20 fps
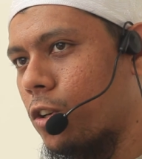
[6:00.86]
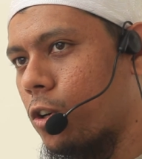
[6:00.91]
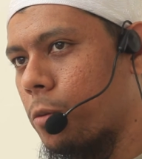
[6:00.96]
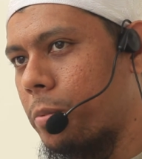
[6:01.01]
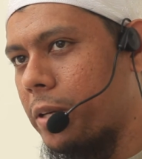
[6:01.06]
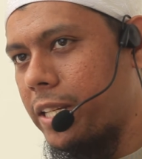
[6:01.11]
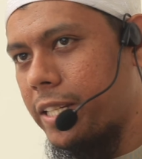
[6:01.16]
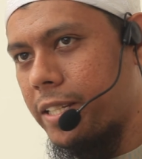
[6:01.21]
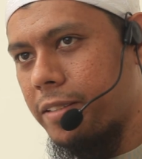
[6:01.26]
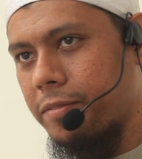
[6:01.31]

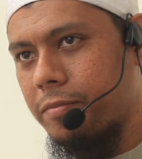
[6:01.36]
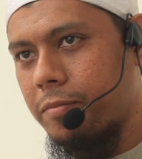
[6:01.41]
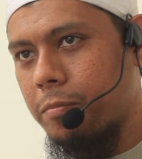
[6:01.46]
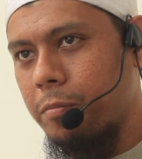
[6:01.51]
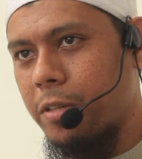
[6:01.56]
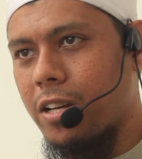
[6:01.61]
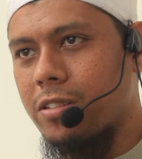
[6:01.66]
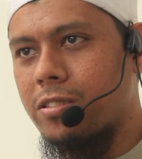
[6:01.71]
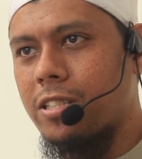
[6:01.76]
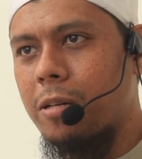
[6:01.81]
opinion.
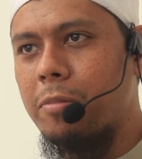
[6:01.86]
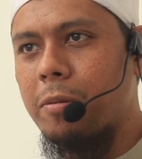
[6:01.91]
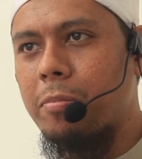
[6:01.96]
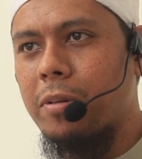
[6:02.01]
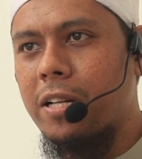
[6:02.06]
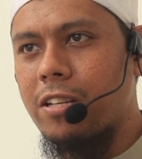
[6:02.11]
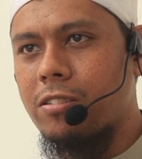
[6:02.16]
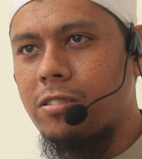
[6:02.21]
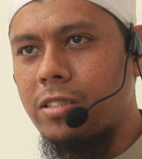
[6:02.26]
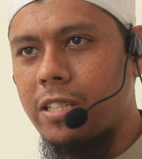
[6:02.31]
Because some
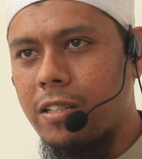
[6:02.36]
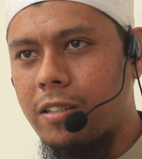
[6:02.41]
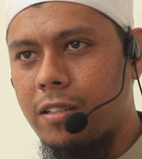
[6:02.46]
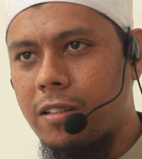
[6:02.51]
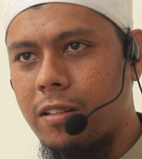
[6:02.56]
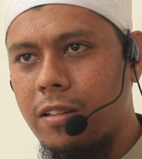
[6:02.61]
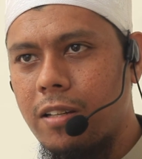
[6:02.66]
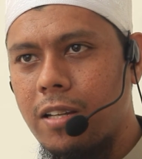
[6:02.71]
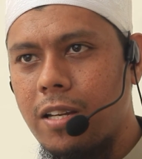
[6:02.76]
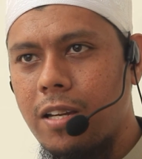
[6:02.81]
people are sick,
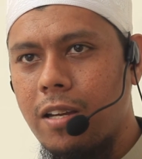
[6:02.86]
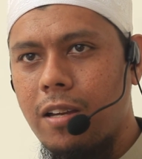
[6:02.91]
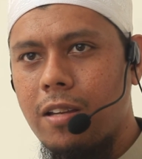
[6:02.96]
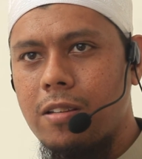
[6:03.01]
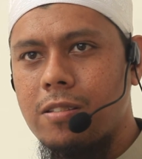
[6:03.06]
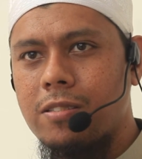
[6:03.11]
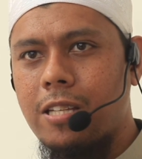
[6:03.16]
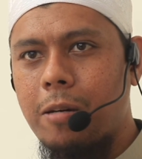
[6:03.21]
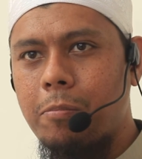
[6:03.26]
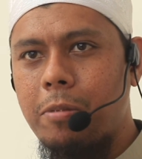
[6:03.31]

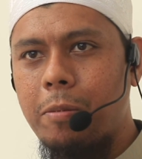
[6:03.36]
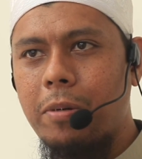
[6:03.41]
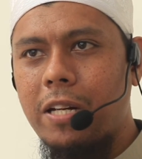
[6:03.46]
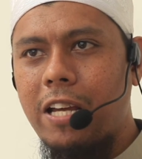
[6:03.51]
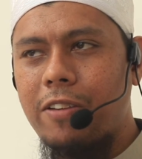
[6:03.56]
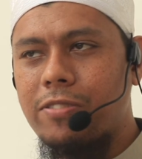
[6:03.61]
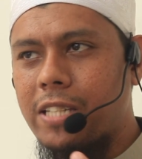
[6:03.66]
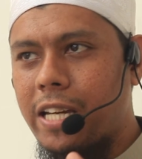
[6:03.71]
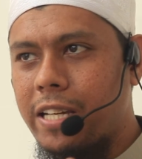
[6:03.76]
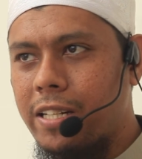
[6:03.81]
some people
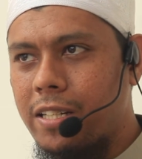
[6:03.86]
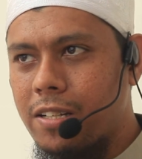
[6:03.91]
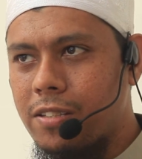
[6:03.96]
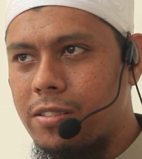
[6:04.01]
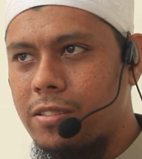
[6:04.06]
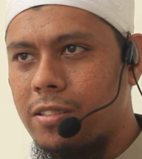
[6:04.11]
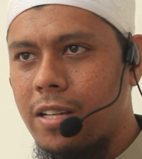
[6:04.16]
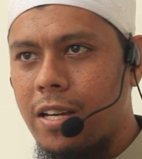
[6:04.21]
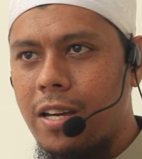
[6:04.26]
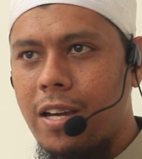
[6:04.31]
have
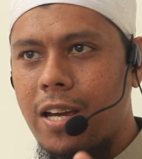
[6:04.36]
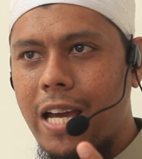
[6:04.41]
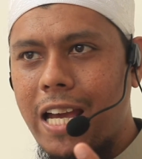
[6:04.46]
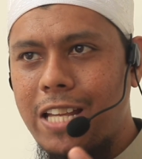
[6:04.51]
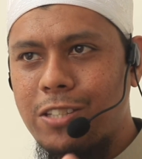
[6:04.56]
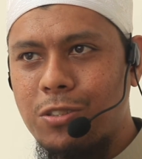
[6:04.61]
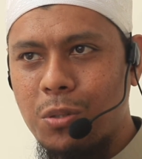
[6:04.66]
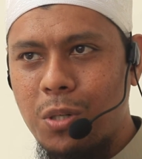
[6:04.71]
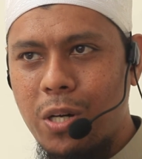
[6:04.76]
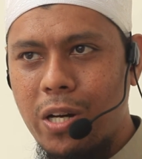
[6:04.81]
sinus,
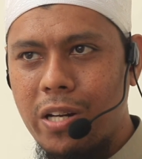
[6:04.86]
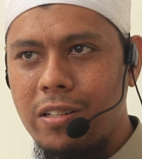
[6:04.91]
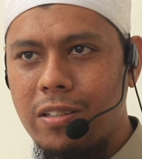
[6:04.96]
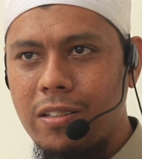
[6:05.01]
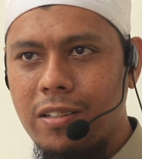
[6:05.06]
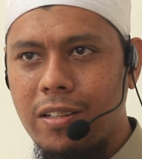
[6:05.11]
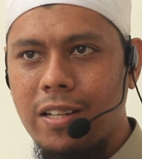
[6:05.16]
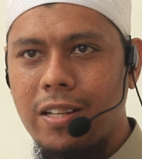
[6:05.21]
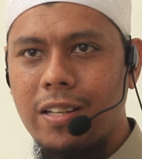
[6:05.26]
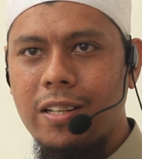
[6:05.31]
and so
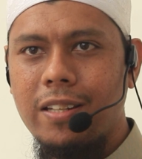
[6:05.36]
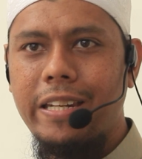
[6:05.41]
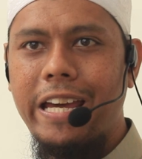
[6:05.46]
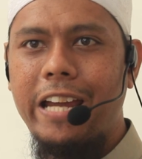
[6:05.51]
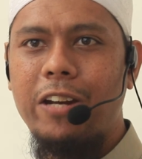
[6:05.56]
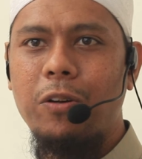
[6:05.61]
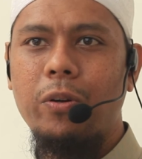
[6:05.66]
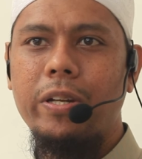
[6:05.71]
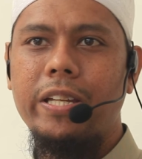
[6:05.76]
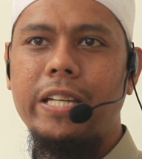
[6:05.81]
on.
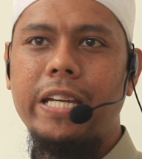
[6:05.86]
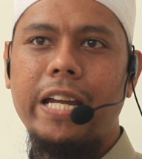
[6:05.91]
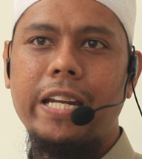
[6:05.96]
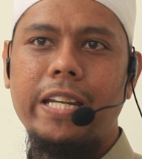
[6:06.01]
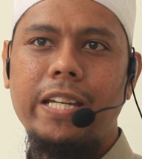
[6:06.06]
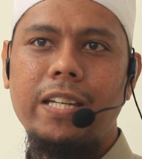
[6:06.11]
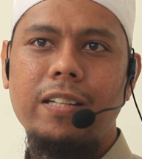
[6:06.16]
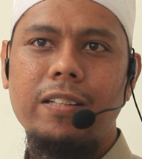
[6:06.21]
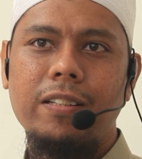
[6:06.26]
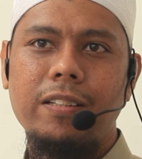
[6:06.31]
Then only
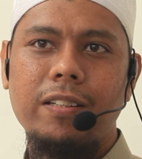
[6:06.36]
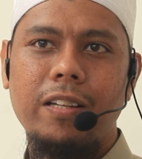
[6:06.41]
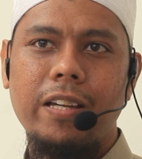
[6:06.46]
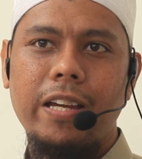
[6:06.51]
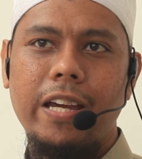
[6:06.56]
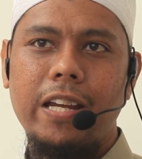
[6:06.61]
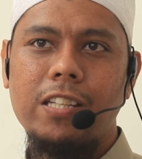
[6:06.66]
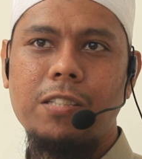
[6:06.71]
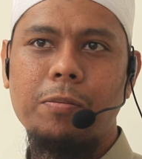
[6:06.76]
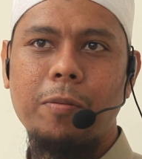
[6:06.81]

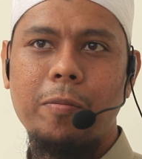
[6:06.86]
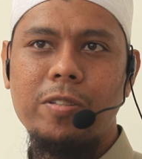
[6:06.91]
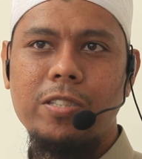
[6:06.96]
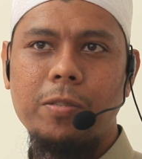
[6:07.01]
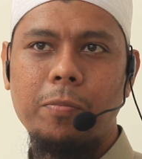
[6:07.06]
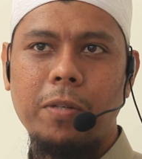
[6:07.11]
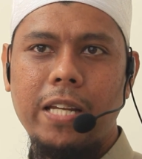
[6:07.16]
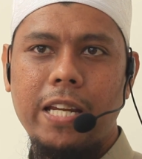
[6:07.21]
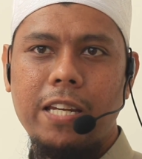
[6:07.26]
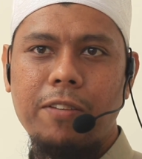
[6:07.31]
it is
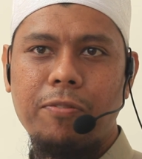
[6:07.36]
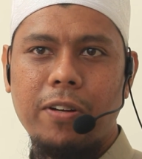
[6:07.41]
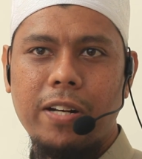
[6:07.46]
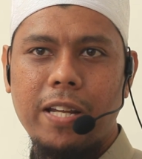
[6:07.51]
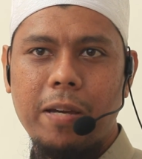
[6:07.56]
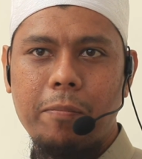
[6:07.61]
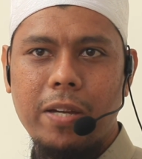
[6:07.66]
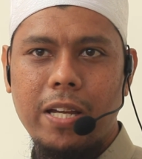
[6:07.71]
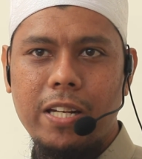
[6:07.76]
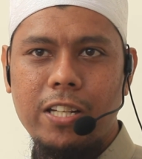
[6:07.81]
permissible for
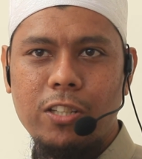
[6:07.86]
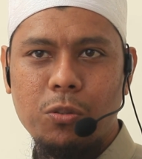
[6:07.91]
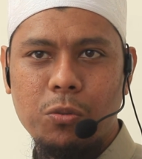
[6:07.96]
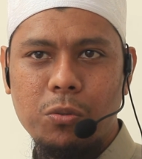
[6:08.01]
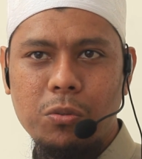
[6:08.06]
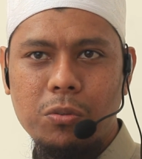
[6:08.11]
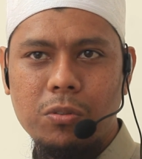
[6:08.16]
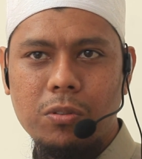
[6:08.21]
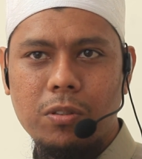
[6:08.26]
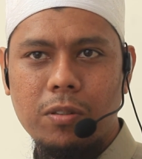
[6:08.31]
them
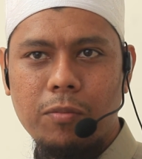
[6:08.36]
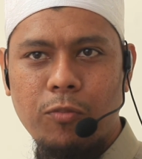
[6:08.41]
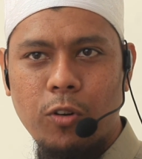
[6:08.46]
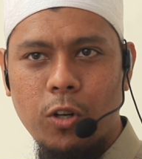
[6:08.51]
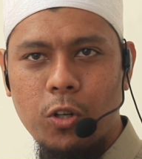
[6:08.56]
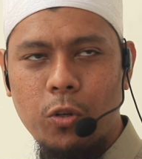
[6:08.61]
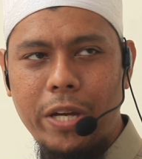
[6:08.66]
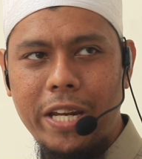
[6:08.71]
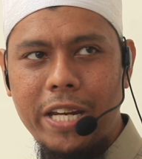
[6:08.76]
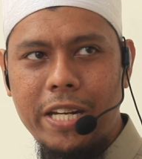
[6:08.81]
to
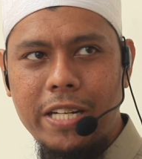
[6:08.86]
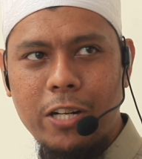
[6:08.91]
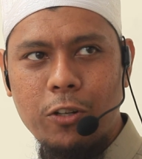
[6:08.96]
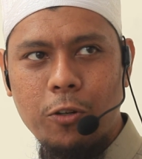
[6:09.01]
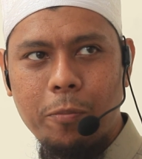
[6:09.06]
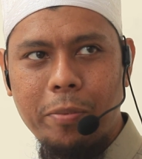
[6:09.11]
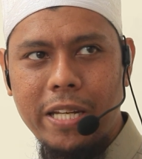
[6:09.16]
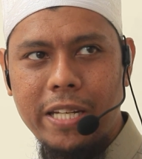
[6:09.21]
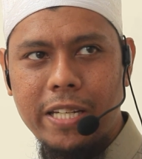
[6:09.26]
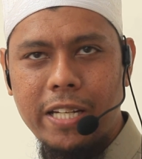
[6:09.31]
follow that
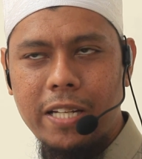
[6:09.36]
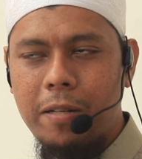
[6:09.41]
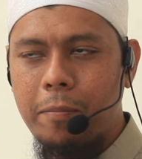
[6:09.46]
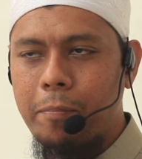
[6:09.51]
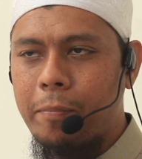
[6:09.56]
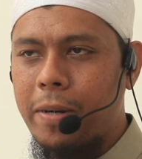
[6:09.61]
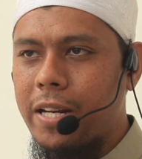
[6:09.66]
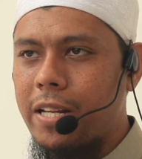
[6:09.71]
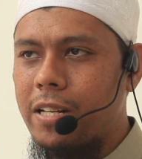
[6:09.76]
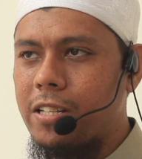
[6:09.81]
opinion,
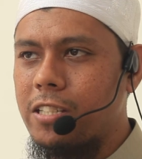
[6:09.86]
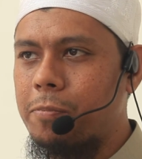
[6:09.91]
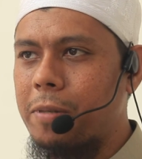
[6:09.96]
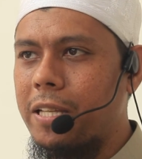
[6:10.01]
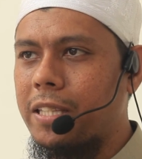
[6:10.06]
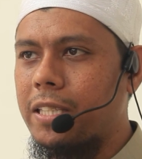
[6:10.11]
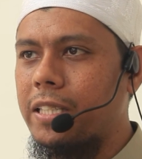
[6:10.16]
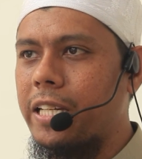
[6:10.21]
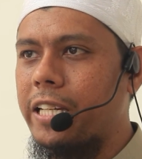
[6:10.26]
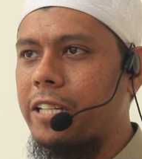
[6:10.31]
but it is
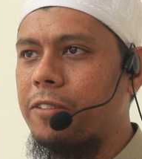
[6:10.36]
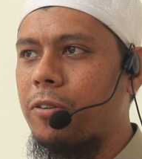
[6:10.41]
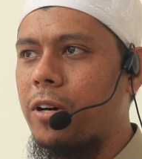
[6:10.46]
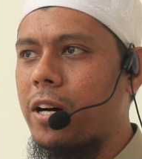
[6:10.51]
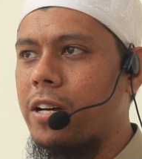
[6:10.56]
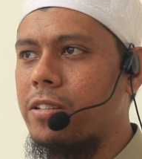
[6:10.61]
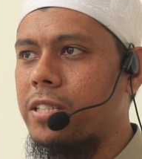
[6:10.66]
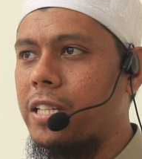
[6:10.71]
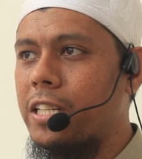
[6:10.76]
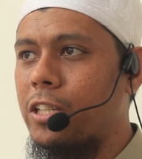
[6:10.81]
better for
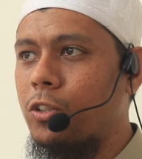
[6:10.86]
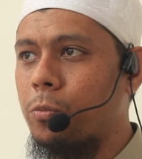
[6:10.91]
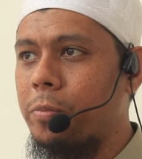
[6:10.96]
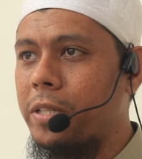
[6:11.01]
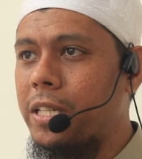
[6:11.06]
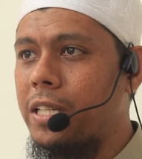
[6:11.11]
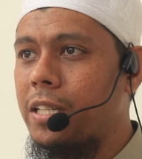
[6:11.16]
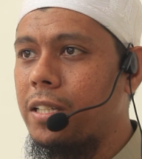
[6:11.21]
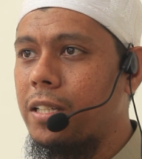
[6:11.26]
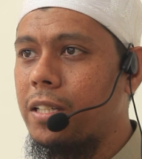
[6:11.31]
us
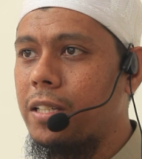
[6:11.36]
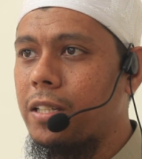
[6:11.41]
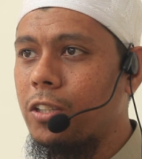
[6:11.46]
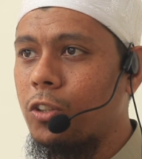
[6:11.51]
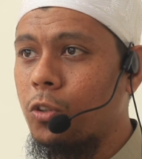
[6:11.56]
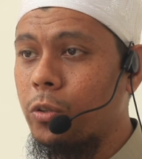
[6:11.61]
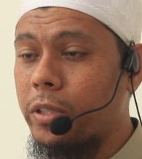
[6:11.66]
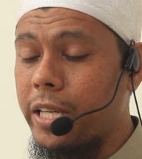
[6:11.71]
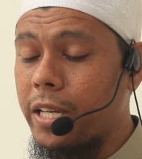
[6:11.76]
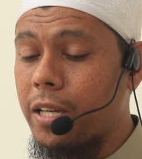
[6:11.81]

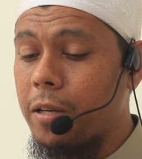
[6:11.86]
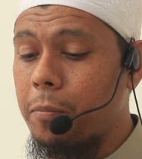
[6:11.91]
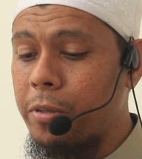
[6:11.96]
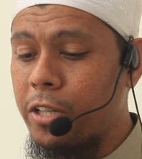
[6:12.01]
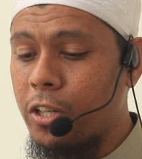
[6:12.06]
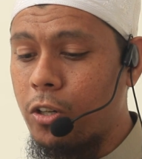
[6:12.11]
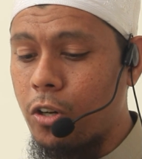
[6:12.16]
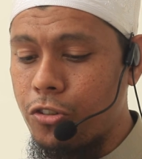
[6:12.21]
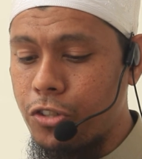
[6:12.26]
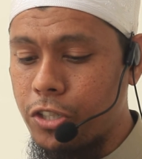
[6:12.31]
to take
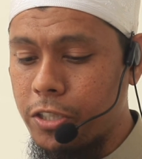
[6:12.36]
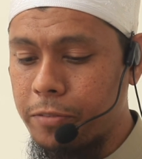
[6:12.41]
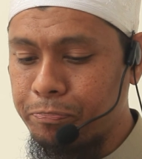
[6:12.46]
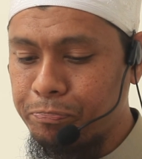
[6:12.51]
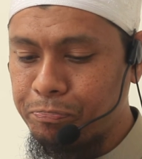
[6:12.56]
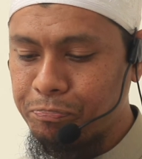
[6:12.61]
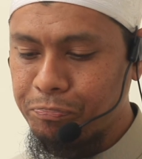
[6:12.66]
precaution.